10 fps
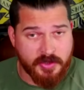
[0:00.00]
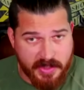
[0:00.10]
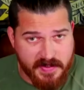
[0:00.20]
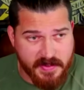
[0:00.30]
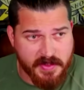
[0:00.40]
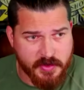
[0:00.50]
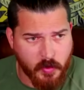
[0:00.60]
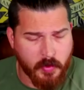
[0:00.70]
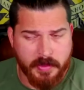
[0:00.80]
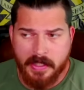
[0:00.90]
Jesus is
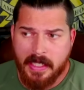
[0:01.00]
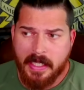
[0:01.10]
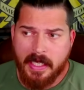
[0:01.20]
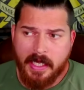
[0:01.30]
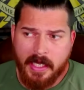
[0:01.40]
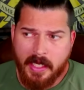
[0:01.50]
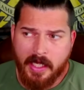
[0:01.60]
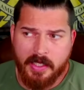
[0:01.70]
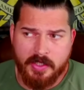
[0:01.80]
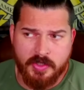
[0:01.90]
Lord.
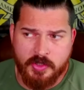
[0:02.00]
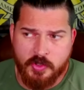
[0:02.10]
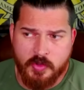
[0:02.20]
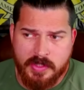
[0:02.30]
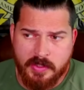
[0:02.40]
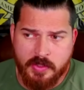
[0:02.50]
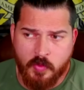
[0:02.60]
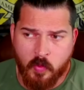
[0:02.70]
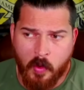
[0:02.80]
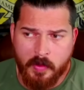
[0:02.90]
You
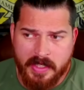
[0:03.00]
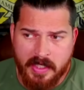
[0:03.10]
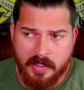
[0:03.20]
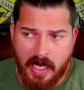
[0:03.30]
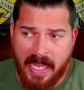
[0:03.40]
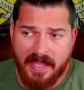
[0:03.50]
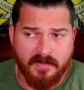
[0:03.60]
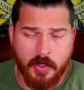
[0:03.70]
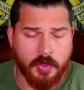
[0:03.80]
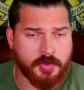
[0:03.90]
won't hear. I
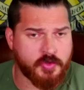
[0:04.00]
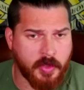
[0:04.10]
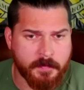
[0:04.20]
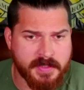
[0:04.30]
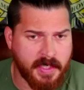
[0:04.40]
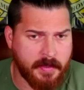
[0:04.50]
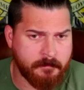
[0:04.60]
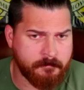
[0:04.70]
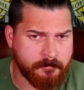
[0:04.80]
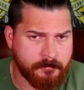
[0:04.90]
haven't heard Trump say it.
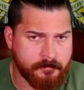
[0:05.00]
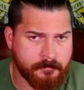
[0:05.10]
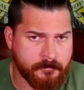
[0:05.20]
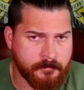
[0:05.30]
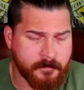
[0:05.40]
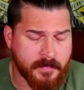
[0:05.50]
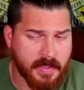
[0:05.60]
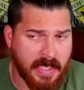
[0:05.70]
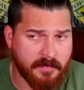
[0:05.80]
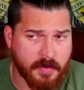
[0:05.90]

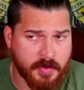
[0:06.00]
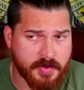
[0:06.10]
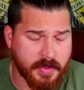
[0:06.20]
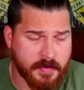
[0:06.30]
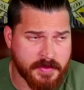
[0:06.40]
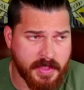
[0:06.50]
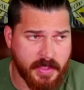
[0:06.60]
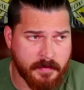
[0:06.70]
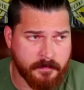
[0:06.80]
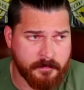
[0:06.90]
I haven't heard Tucker
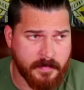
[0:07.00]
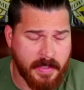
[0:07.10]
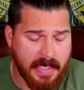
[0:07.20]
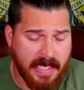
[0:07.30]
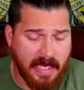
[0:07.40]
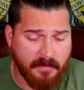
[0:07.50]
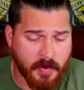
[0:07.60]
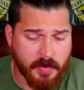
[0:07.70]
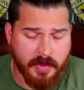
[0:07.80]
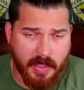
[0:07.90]
say it. I
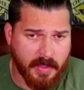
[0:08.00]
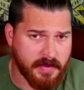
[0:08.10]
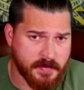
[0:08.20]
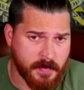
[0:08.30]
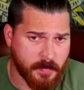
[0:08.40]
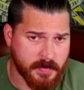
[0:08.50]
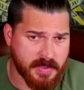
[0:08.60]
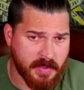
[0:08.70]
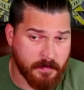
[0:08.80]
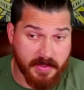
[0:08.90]
haven't heard a lot of these people
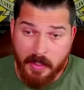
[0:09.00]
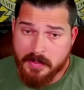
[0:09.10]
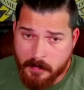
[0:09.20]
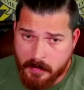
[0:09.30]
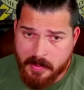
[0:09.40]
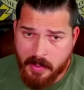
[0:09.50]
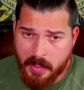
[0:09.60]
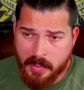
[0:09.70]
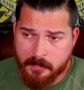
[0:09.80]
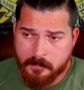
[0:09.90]
say it. But they all talk about
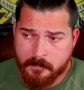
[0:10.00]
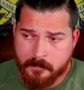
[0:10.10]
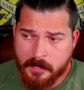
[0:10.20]
God.